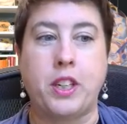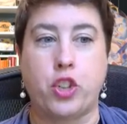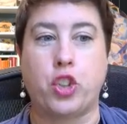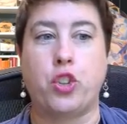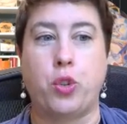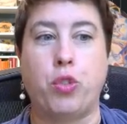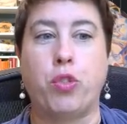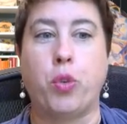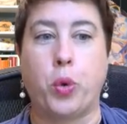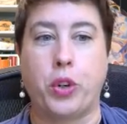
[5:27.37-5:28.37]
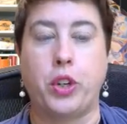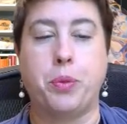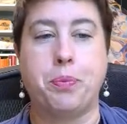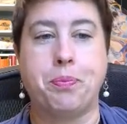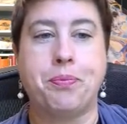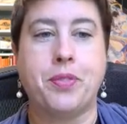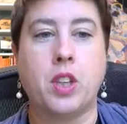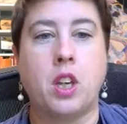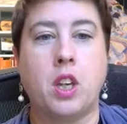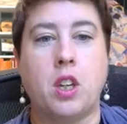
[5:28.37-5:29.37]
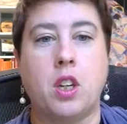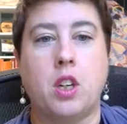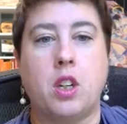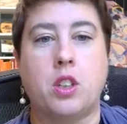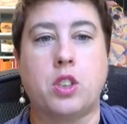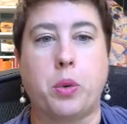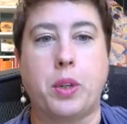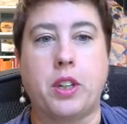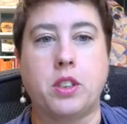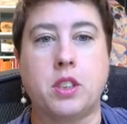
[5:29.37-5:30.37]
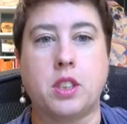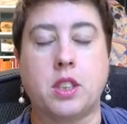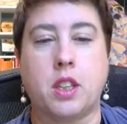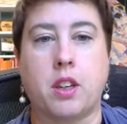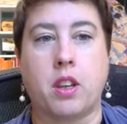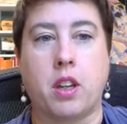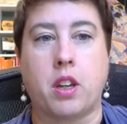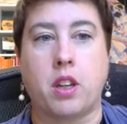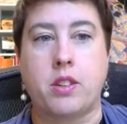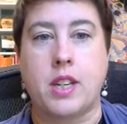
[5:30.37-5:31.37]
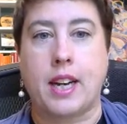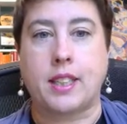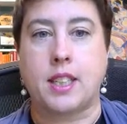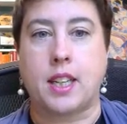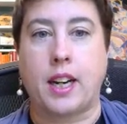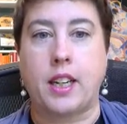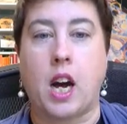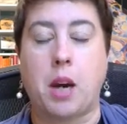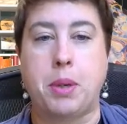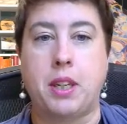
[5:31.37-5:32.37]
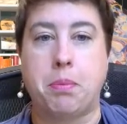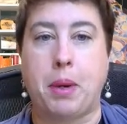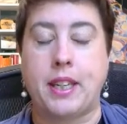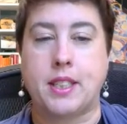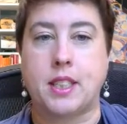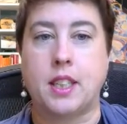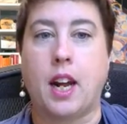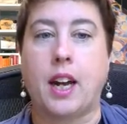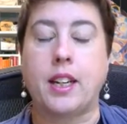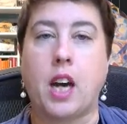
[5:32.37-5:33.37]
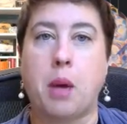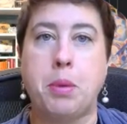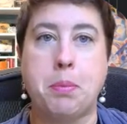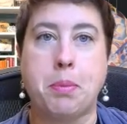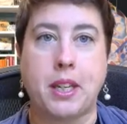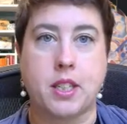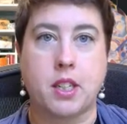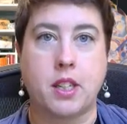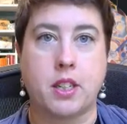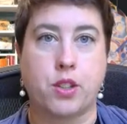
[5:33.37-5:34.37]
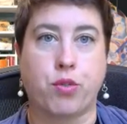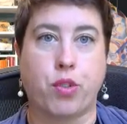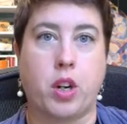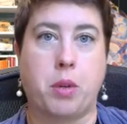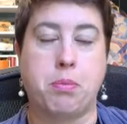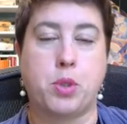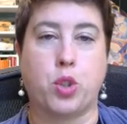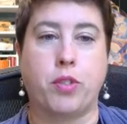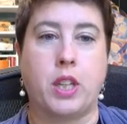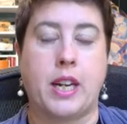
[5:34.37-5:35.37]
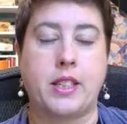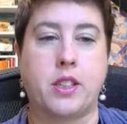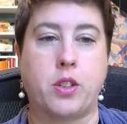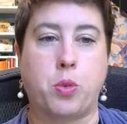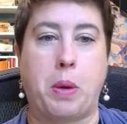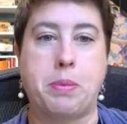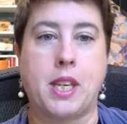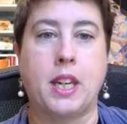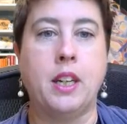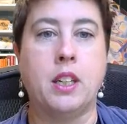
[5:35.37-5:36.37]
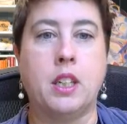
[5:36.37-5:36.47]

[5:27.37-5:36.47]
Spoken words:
should do for you. So here's the text that I copy and pasted. I copy and pasted this from Serve Alaska's website.